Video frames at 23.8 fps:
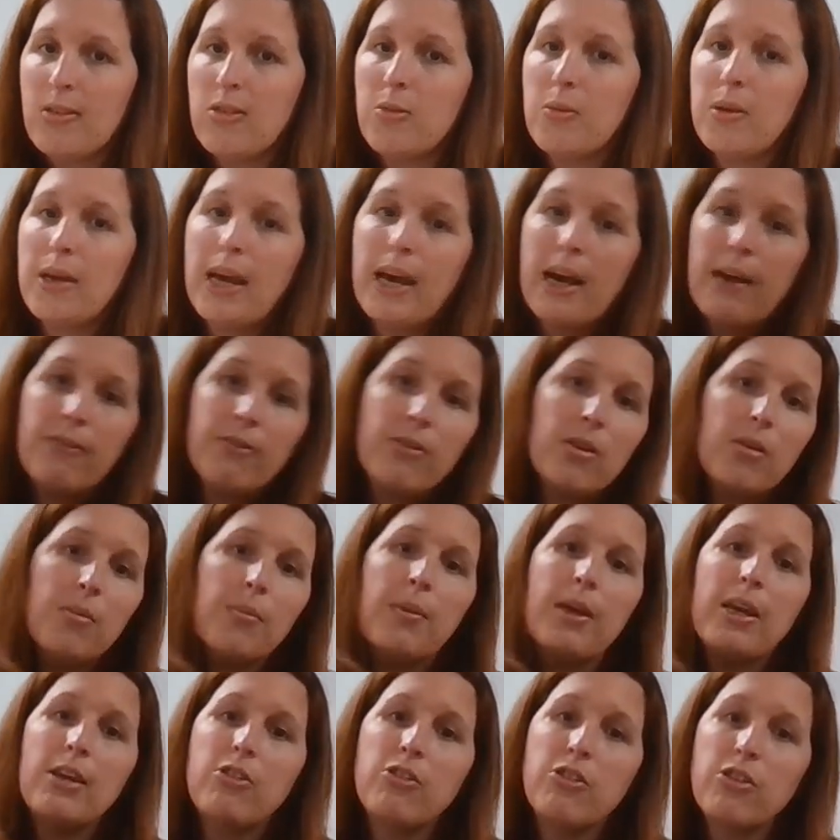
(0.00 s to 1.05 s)
So we have to
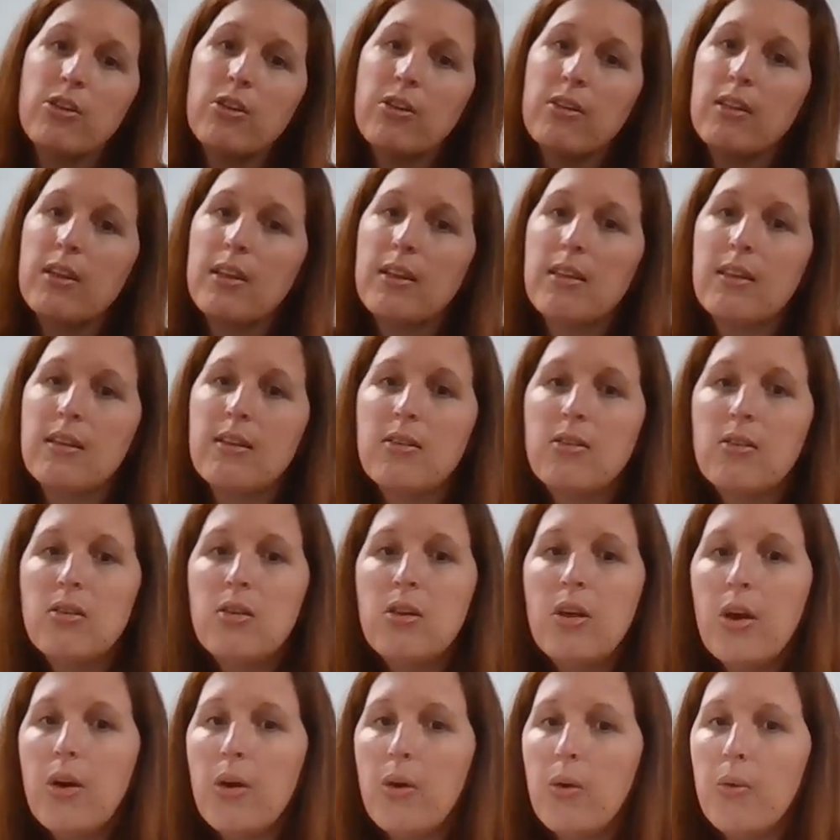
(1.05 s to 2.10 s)
make sure that this
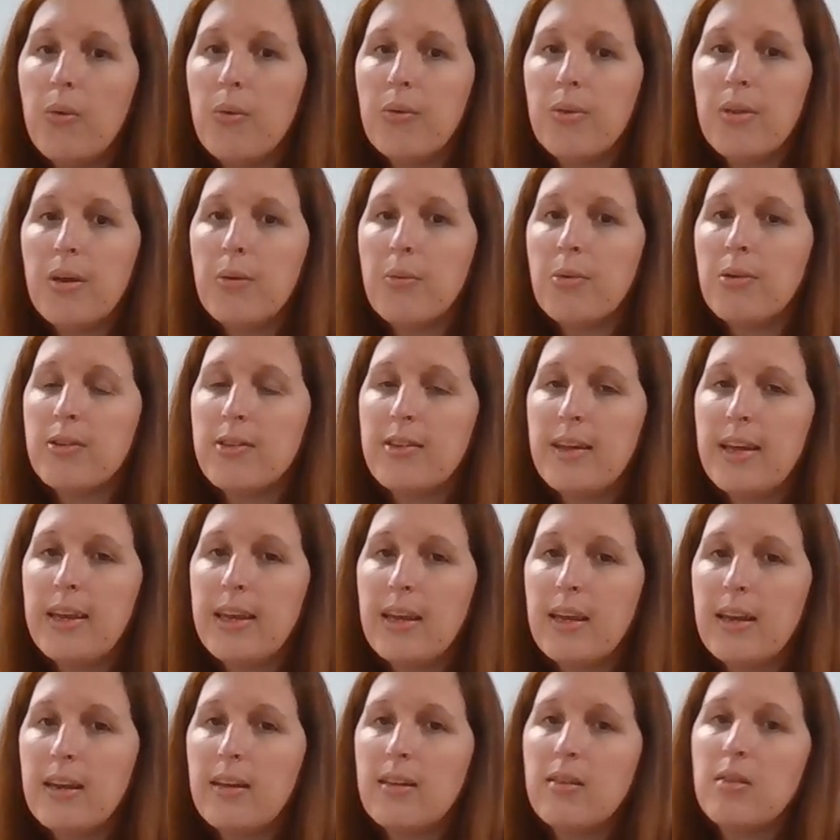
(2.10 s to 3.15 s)
no that we're
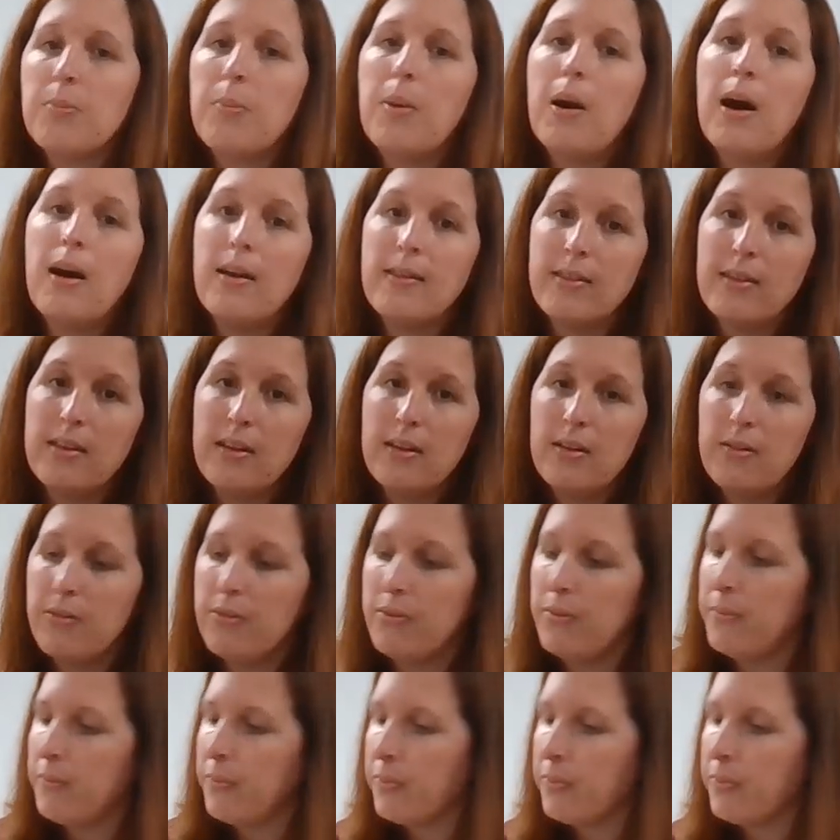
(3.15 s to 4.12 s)
saying is positive,